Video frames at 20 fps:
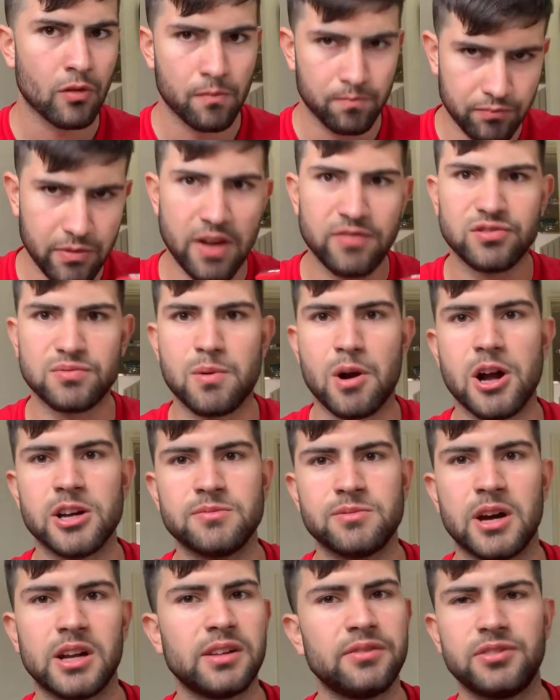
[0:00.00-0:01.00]
They've surprised me.
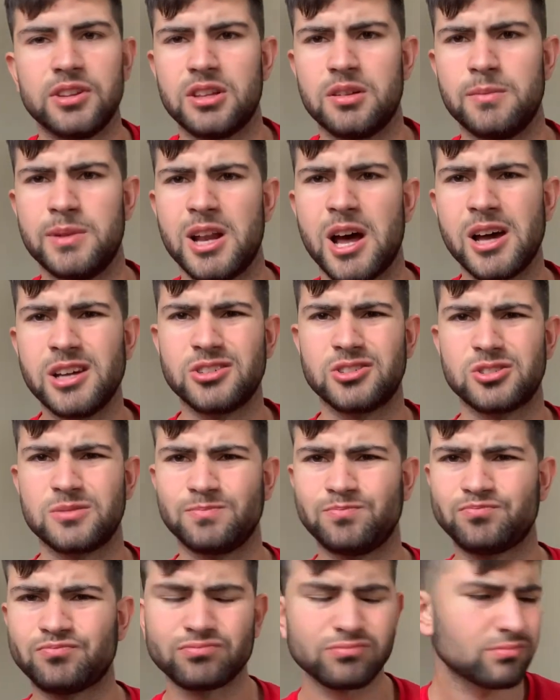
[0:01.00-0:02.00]
I didn't think they'd be nice.
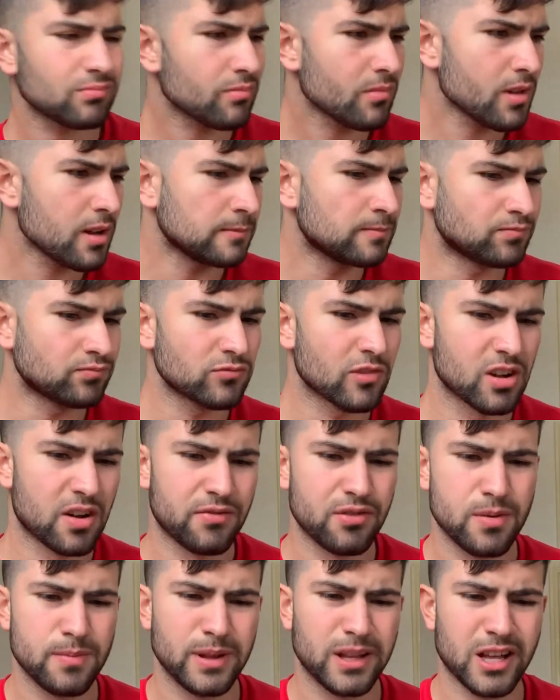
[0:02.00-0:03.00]
I thought
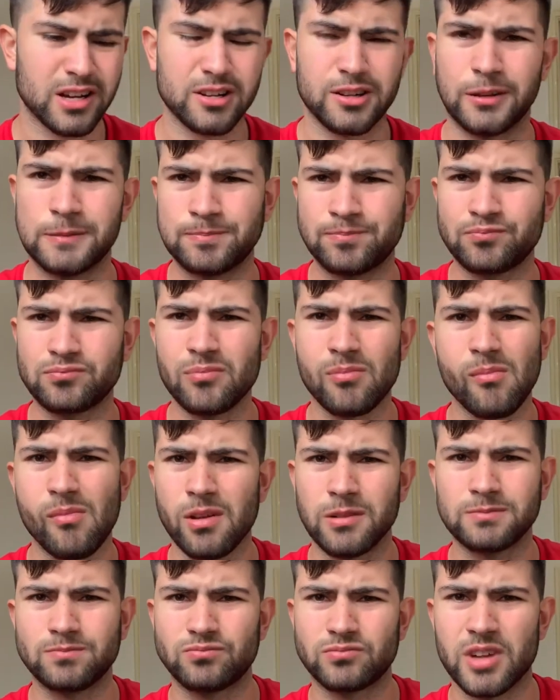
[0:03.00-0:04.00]
it'd be like a,
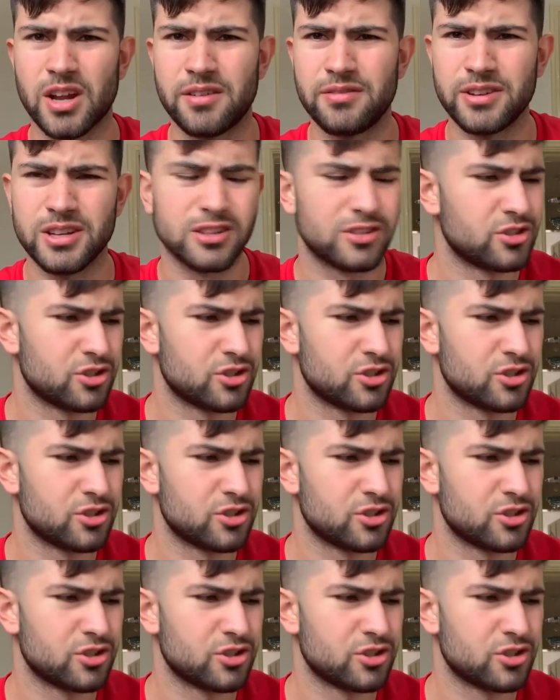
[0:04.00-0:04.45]
I don't think they'd